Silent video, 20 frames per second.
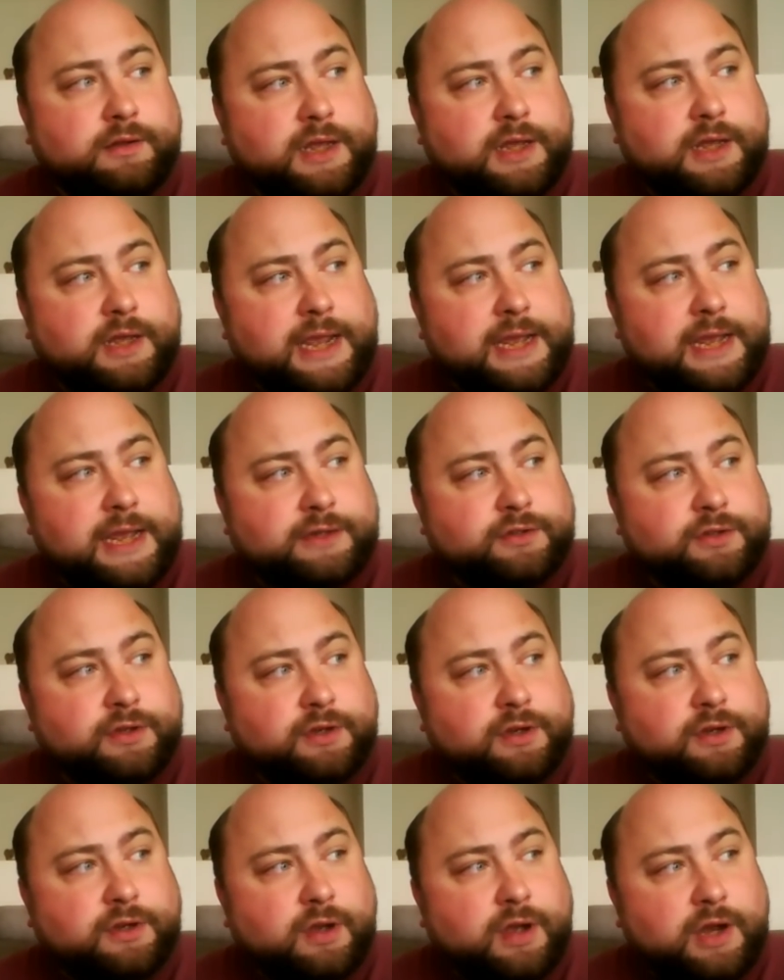and
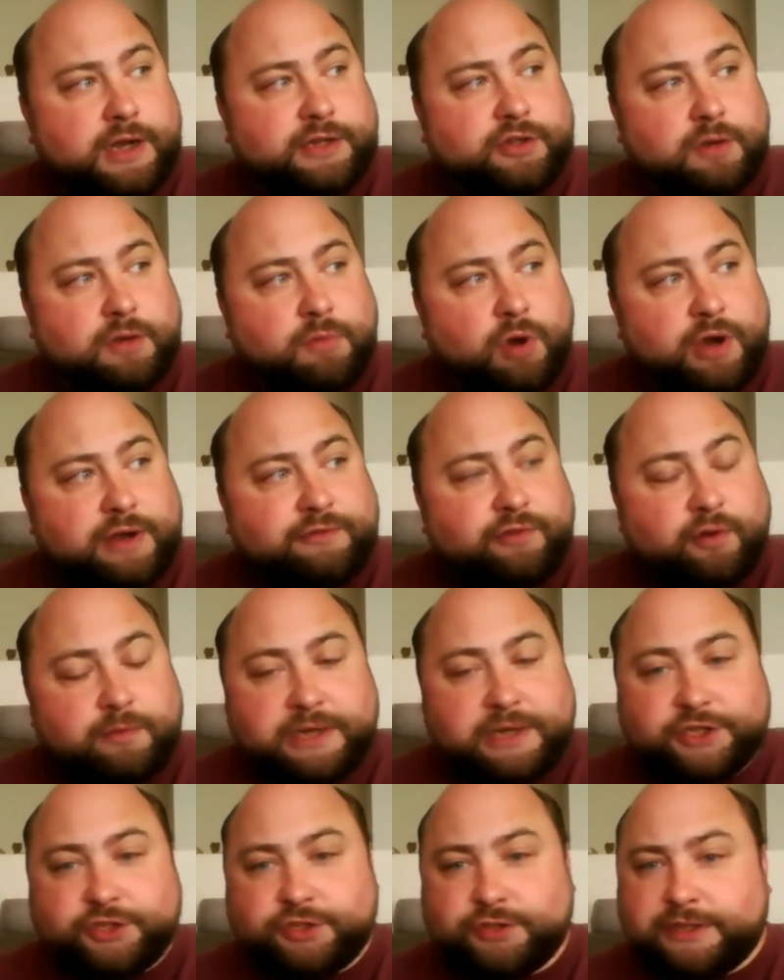a little more
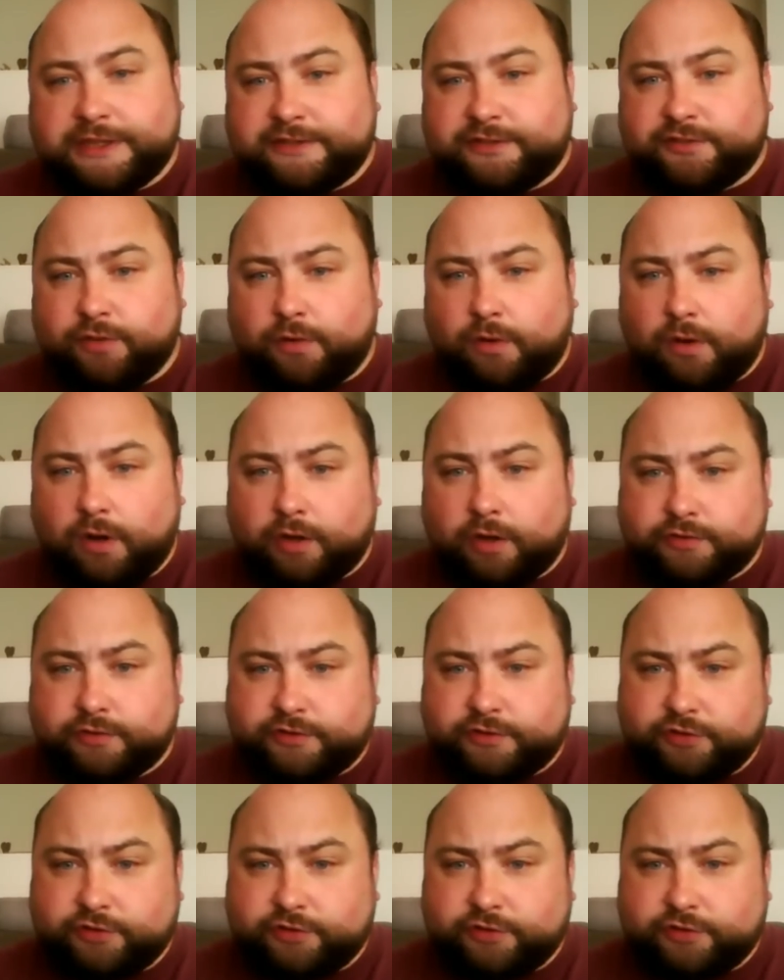information and so on.